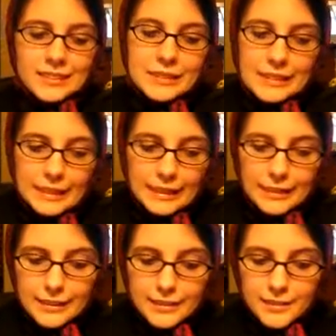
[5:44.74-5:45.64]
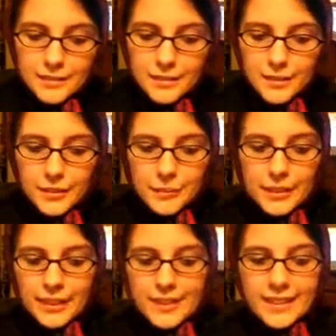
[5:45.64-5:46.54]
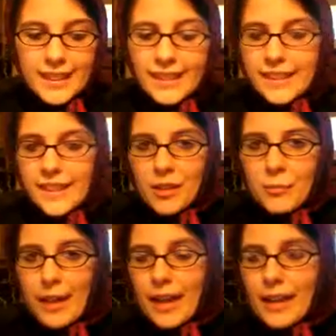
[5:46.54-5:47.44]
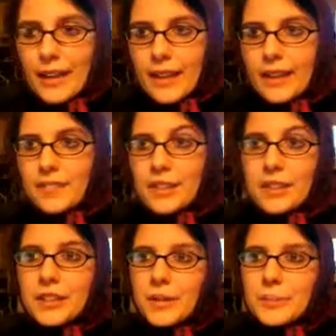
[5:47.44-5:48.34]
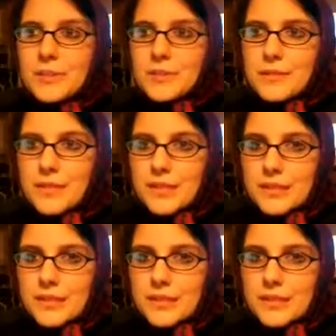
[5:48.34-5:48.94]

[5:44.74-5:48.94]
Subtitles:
I don't know. I mean, I didn't get anything bad. Like, I've heard a couple stories.